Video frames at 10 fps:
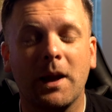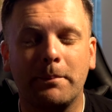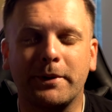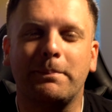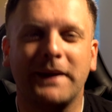
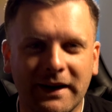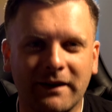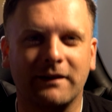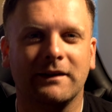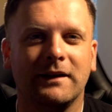prepare
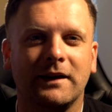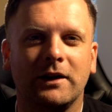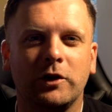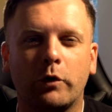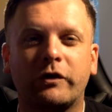it.
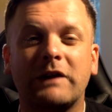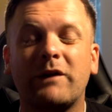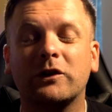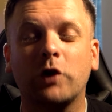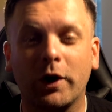You'll save
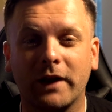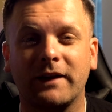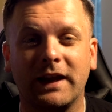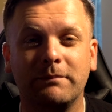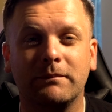a ton of
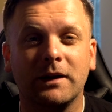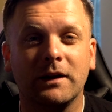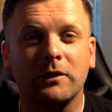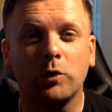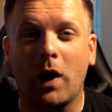time
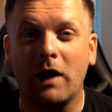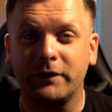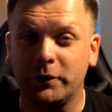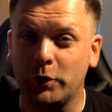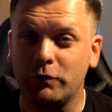not
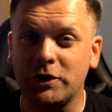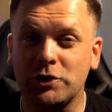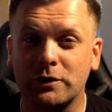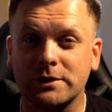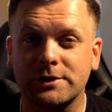having to do
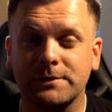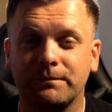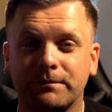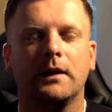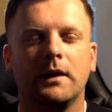reshoots.
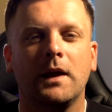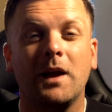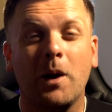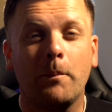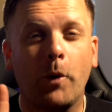
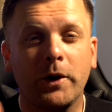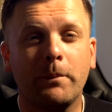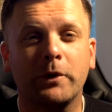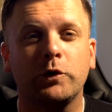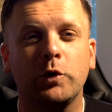Point
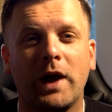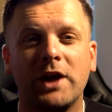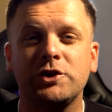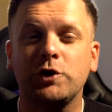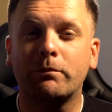number 2
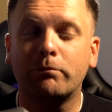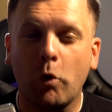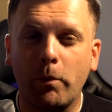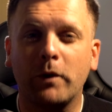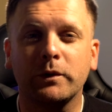is your
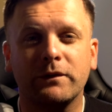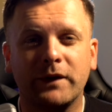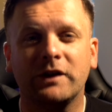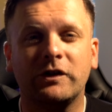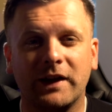mobile
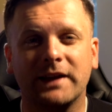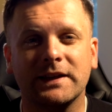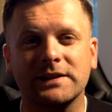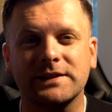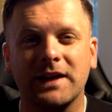device
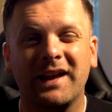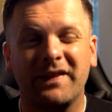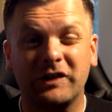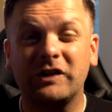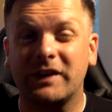settings.
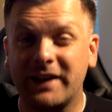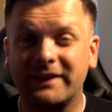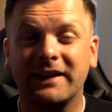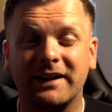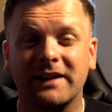This is the
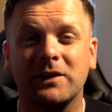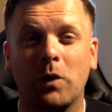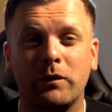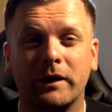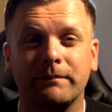nitty-gritty
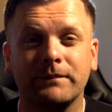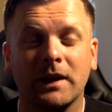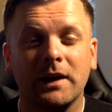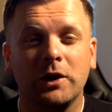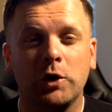of it.
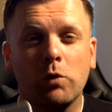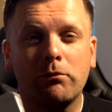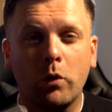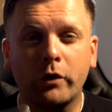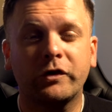You know,
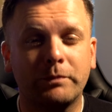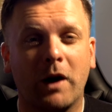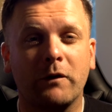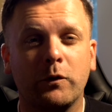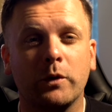most
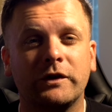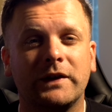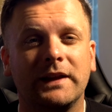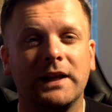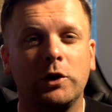smartphones
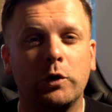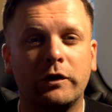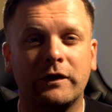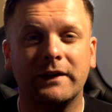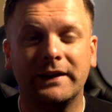today
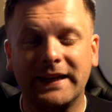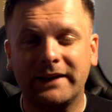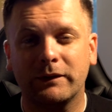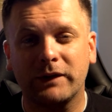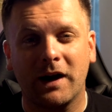using the
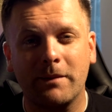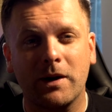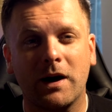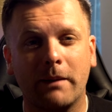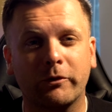native
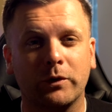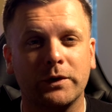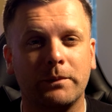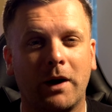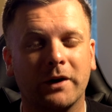camera apps on
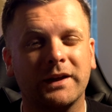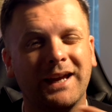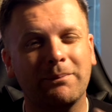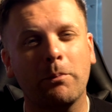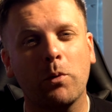them are
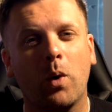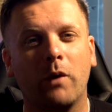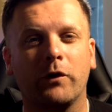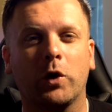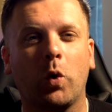capable
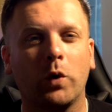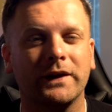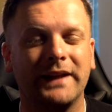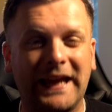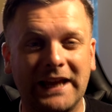of
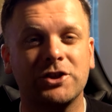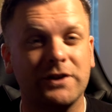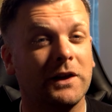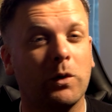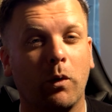recording
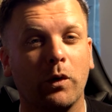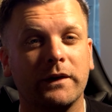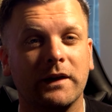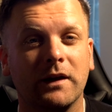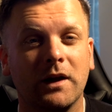HD
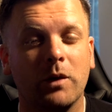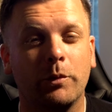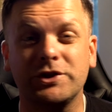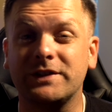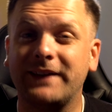quality,
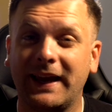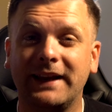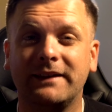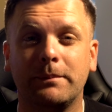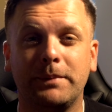which is
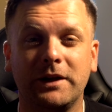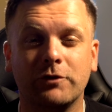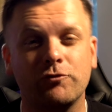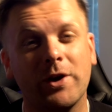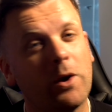
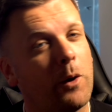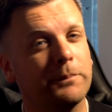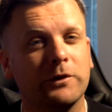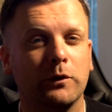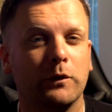1080p right
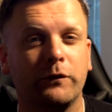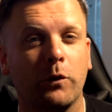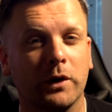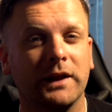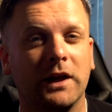up to
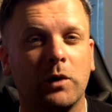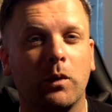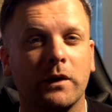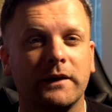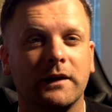4K
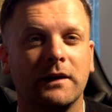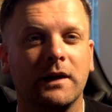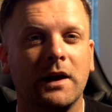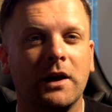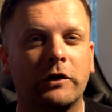quality.
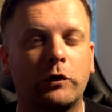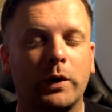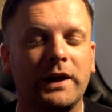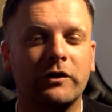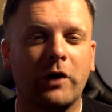So
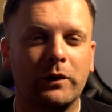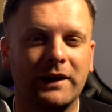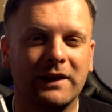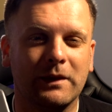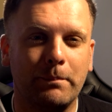here's how
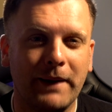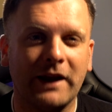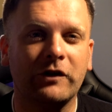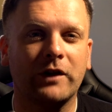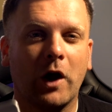to get the
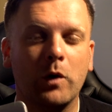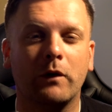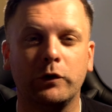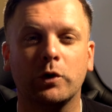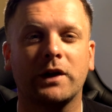best out
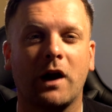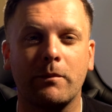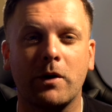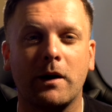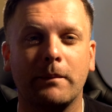of your
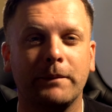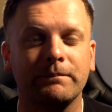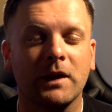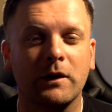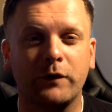camera app.
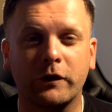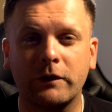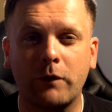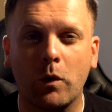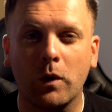First
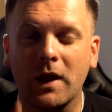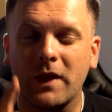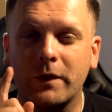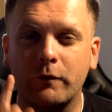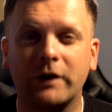of all,
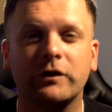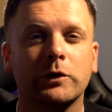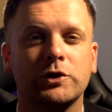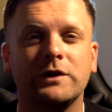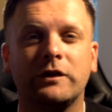the
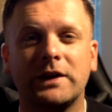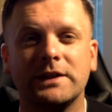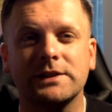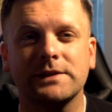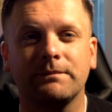resolution
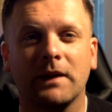size.